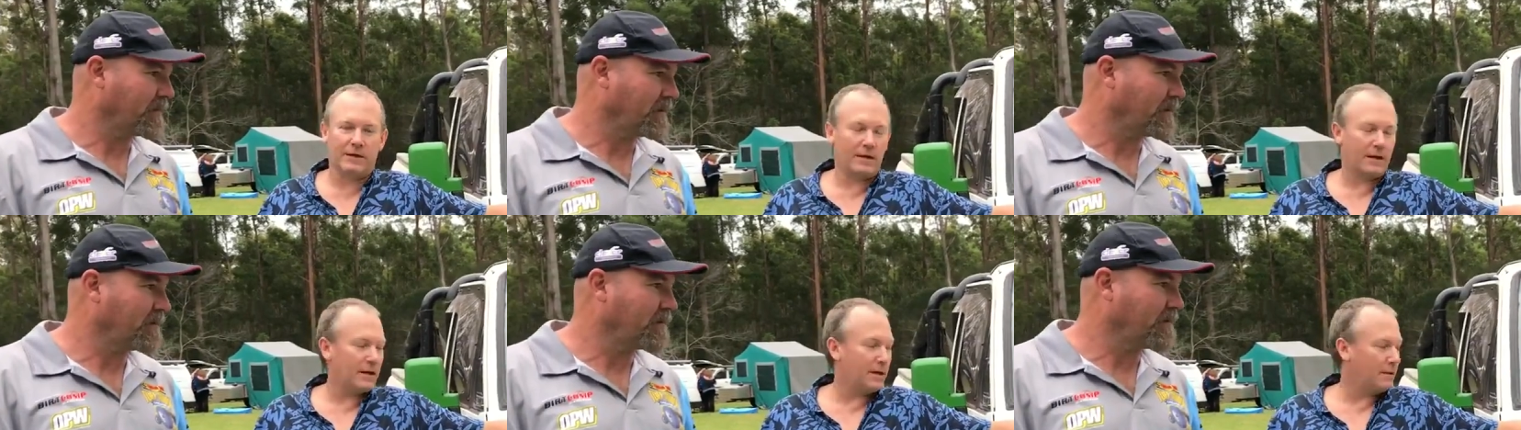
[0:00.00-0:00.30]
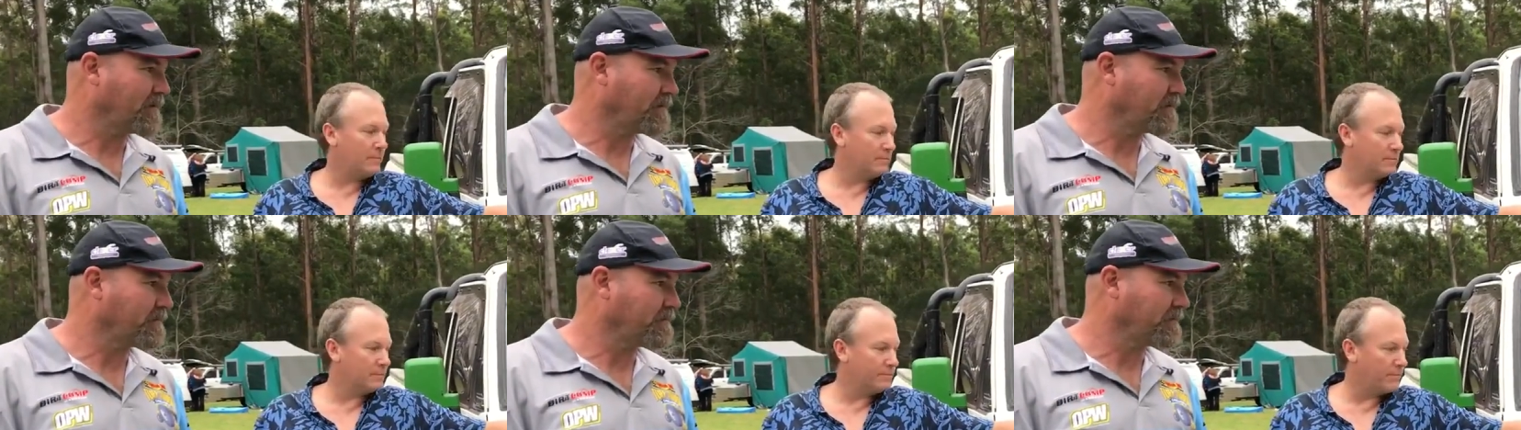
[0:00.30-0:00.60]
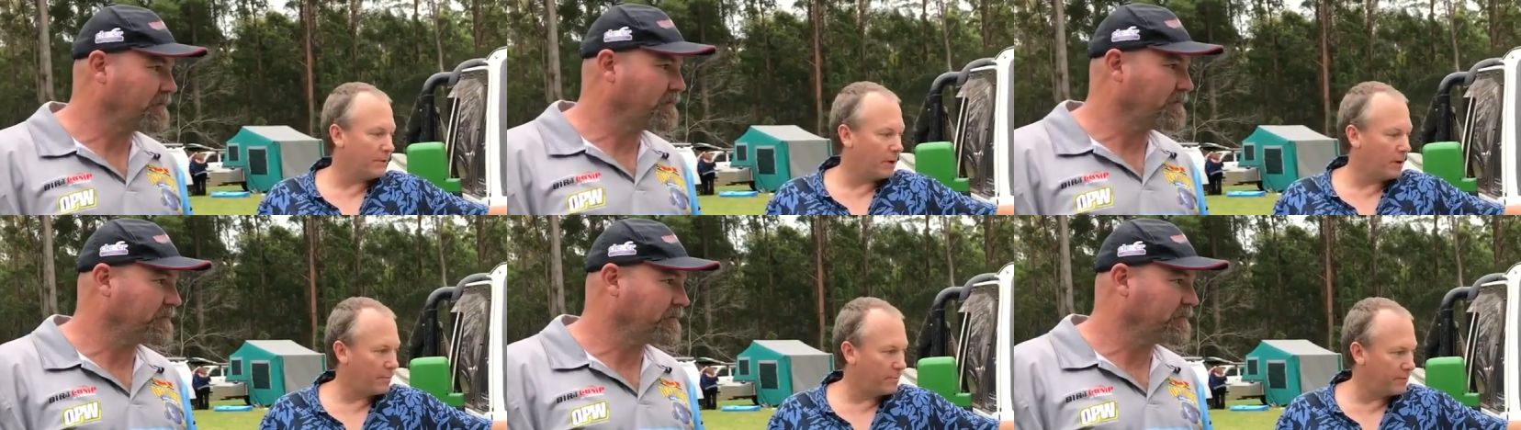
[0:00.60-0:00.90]
Speaker 1: Um,
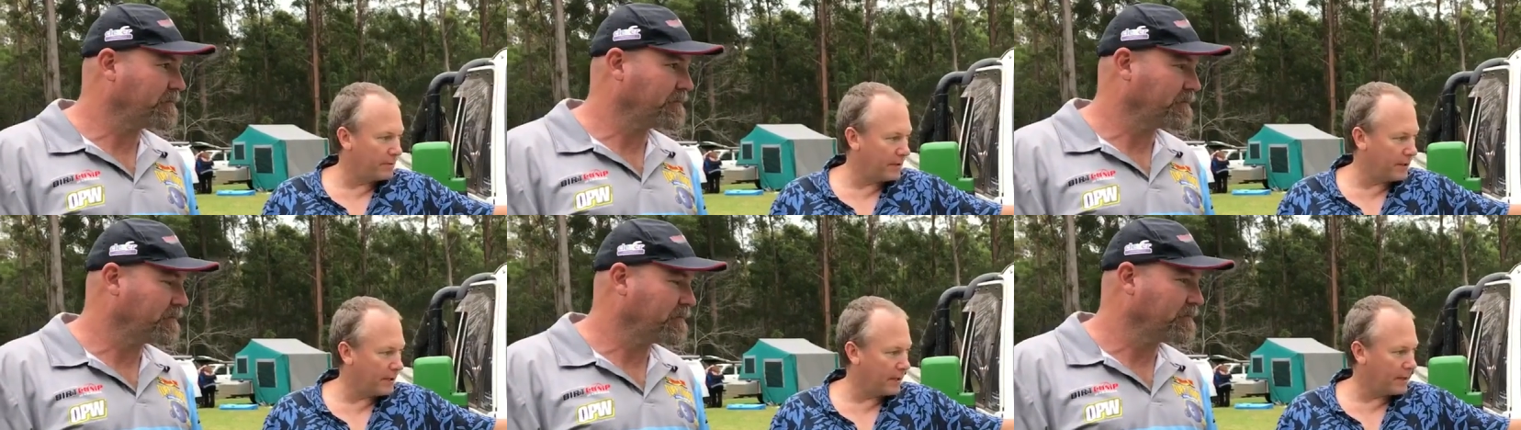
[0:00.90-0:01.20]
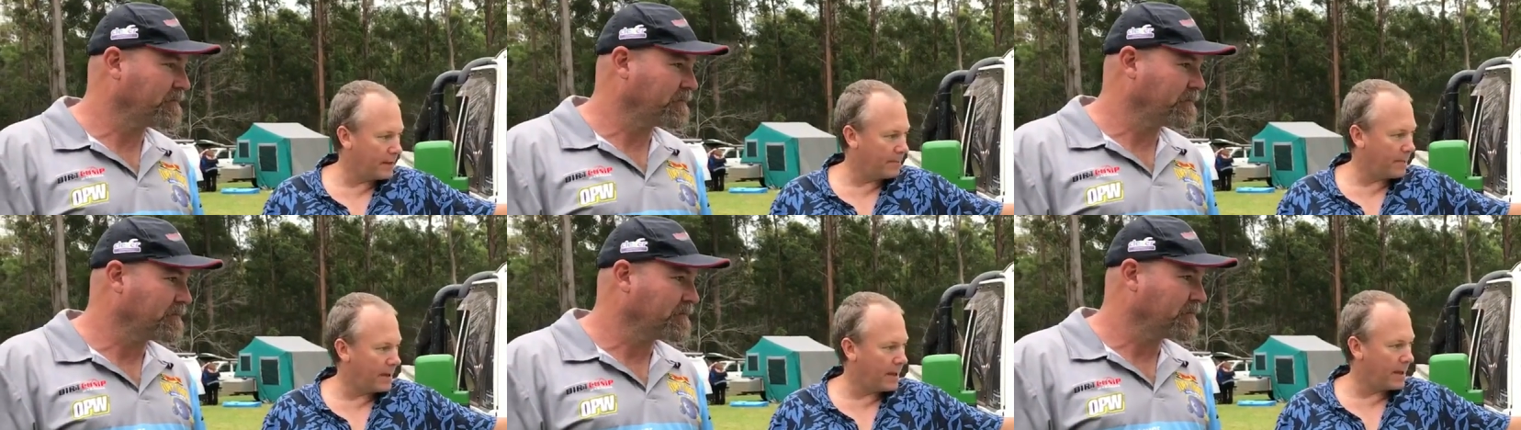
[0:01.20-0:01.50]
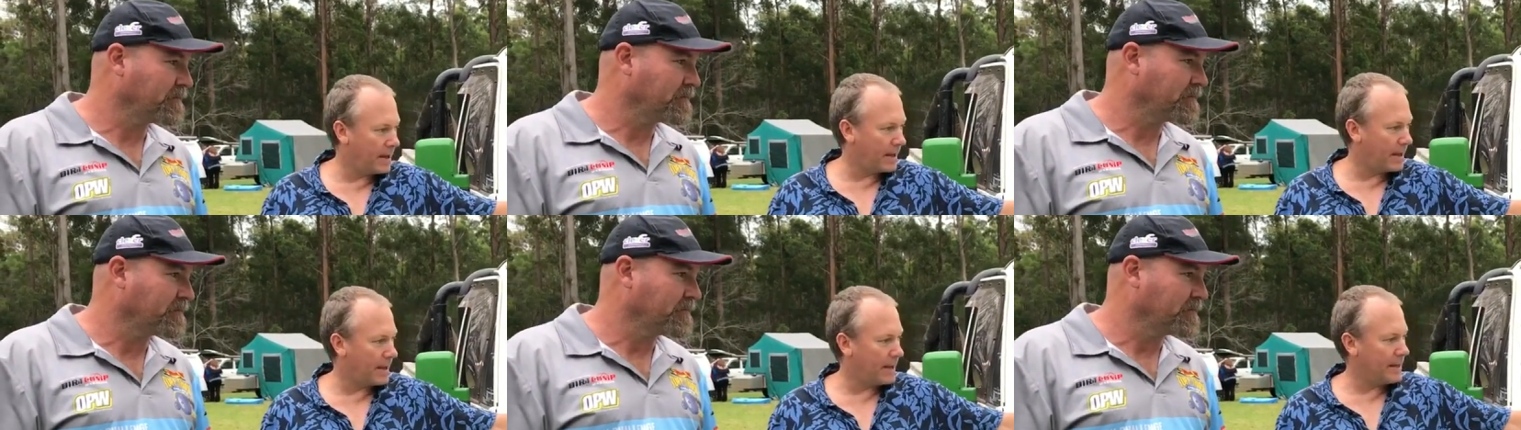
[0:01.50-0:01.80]
but I'm thinking
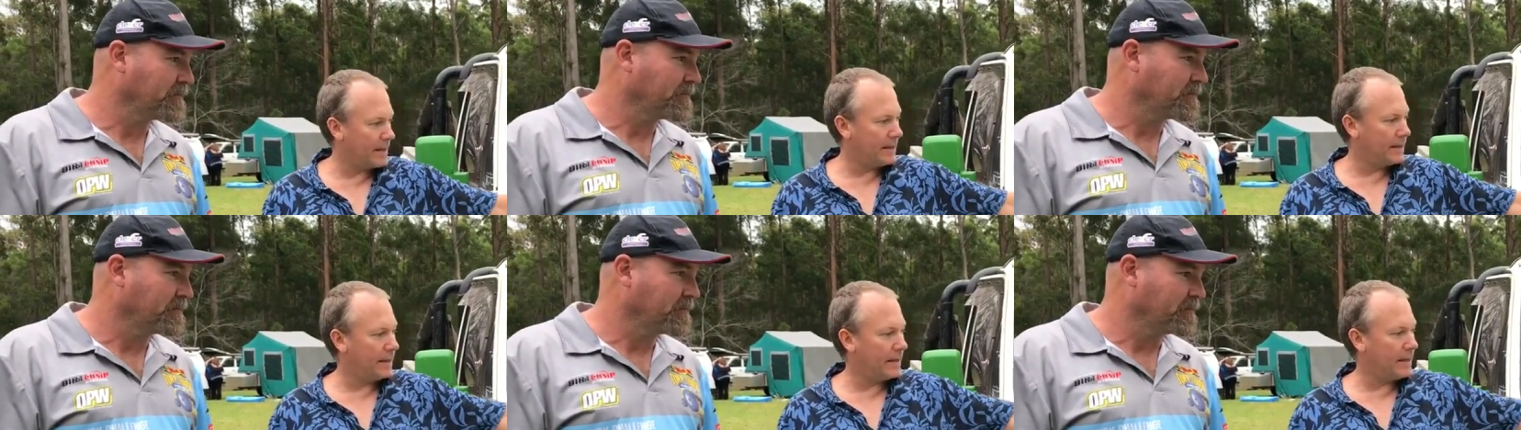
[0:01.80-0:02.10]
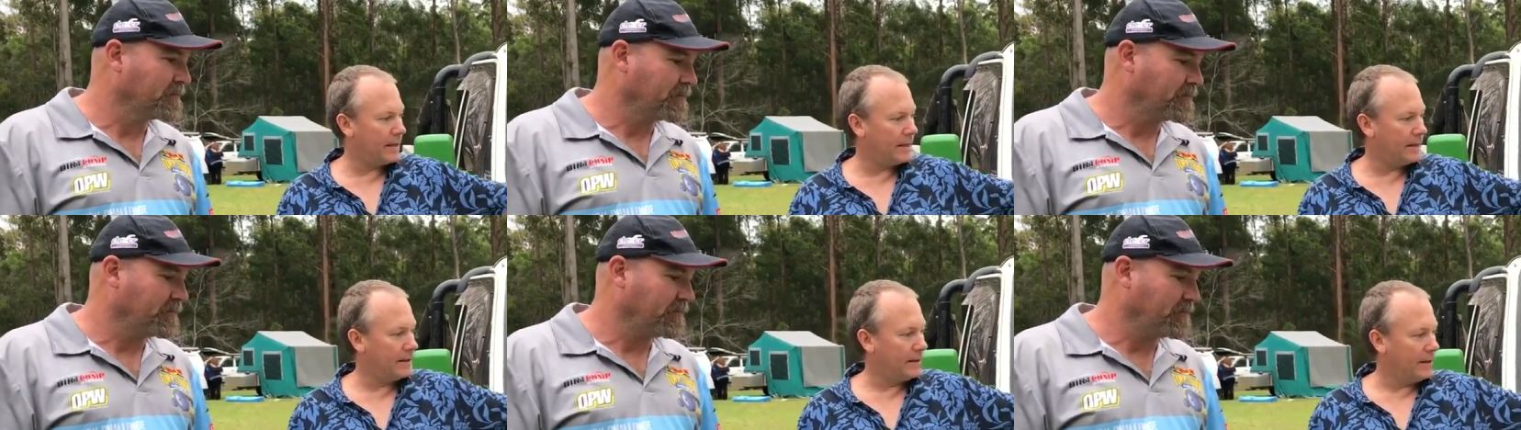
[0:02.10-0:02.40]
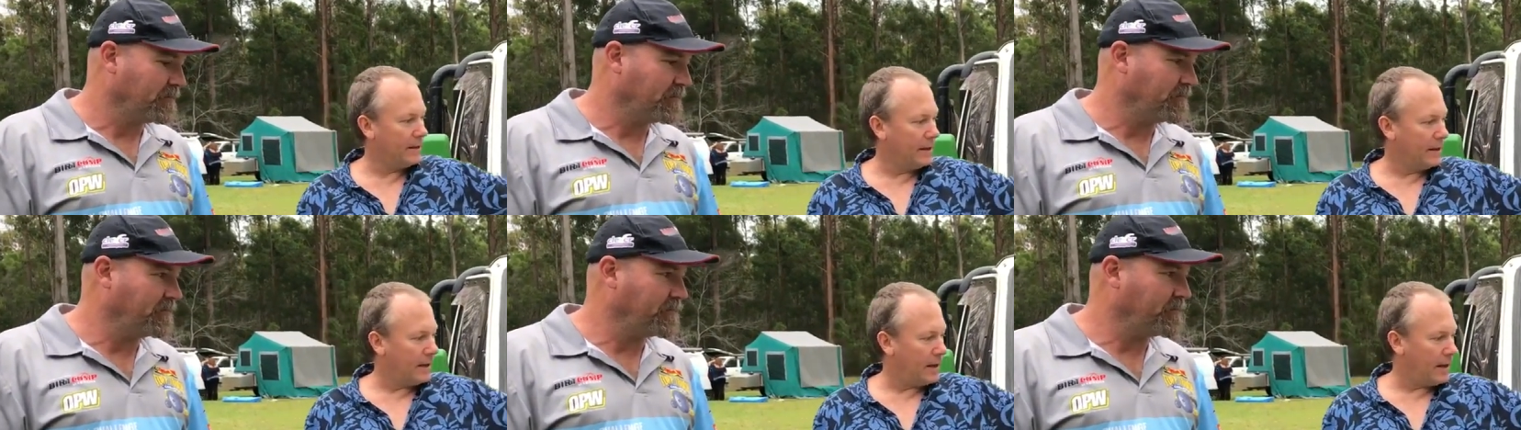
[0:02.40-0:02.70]
about a
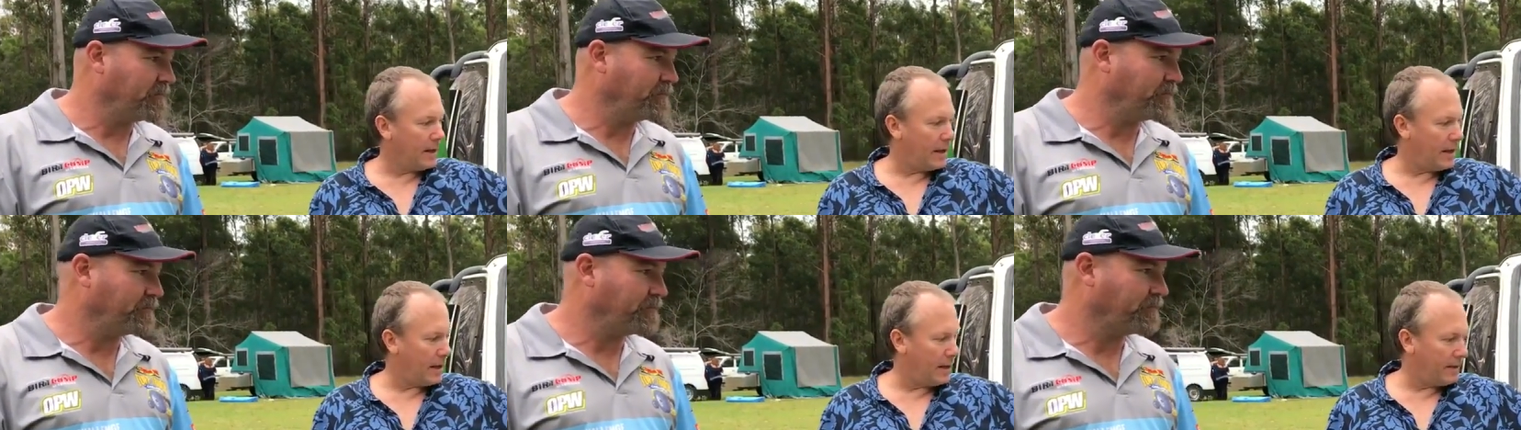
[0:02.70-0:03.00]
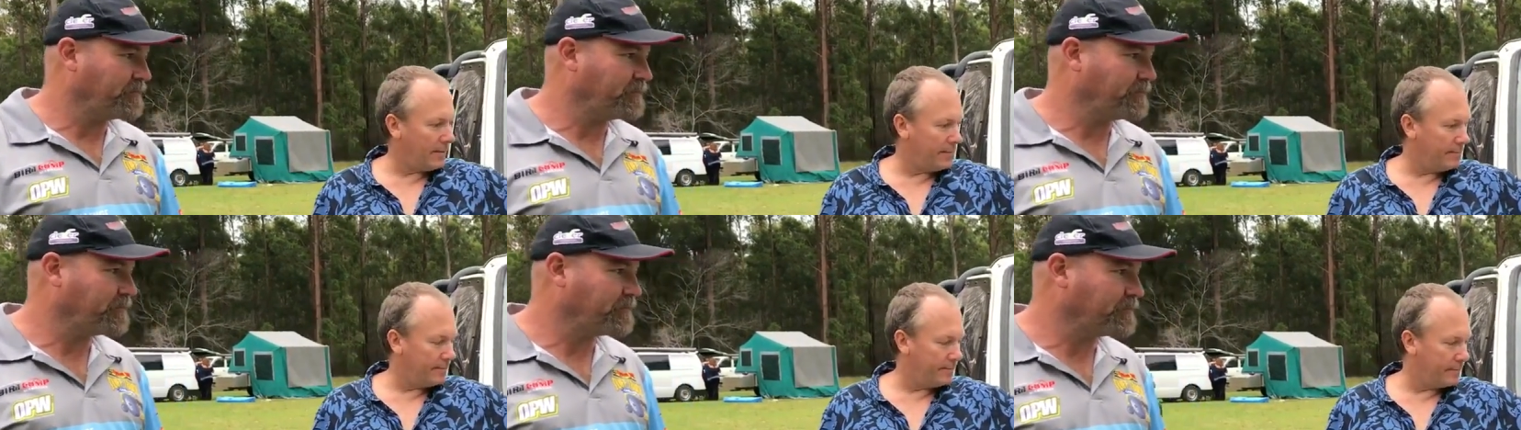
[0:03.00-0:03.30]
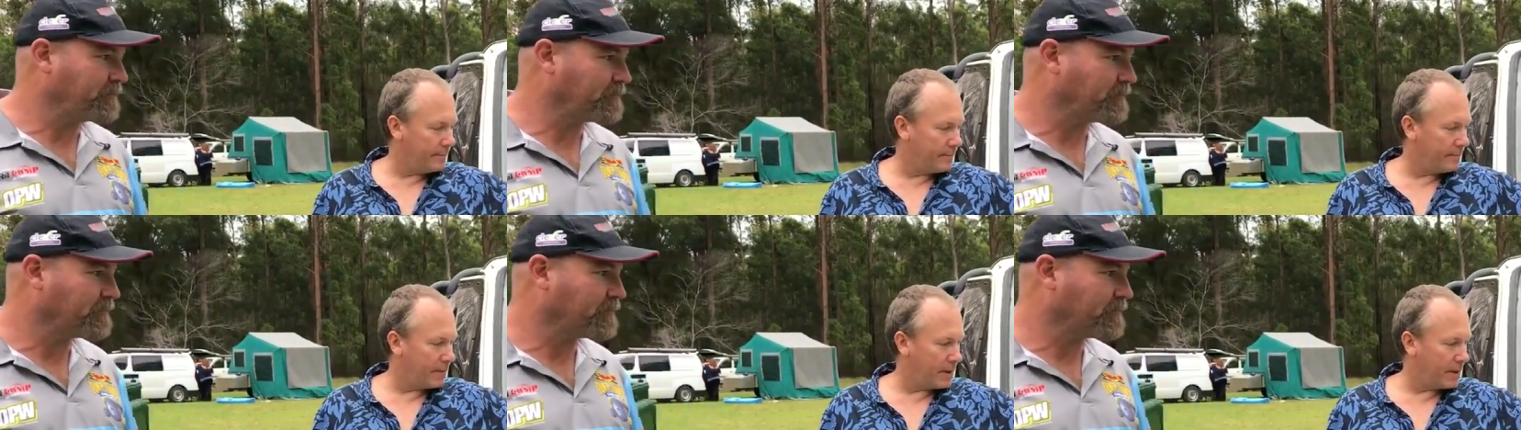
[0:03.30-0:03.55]
uh, um,